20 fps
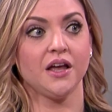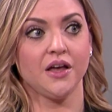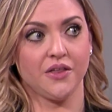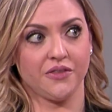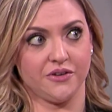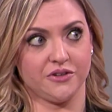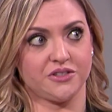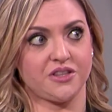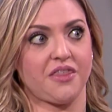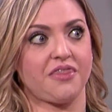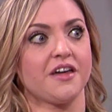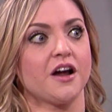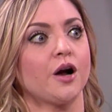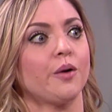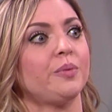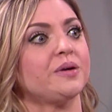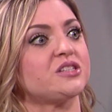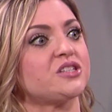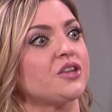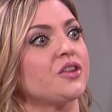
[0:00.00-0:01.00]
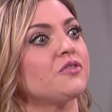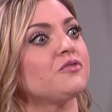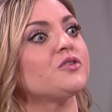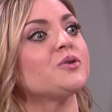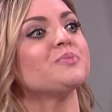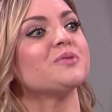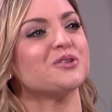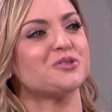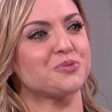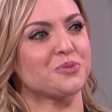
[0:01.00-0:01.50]
there's the therapist in the
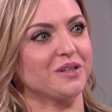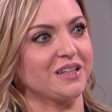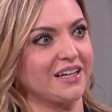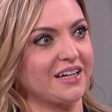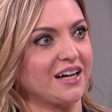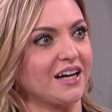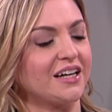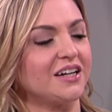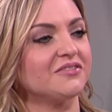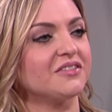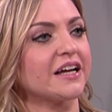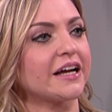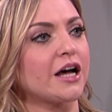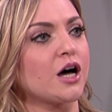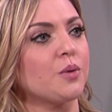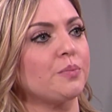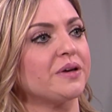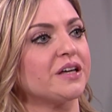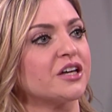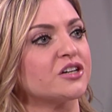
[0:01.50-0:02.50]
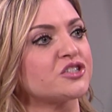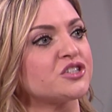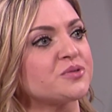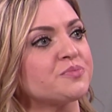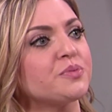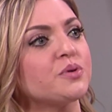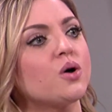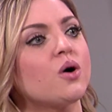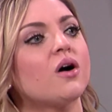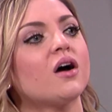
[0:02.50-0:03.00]
room that's really kind of like helping
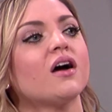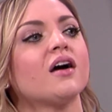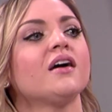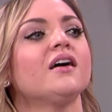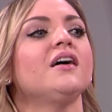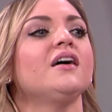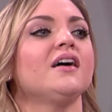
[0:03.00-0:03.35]
explore.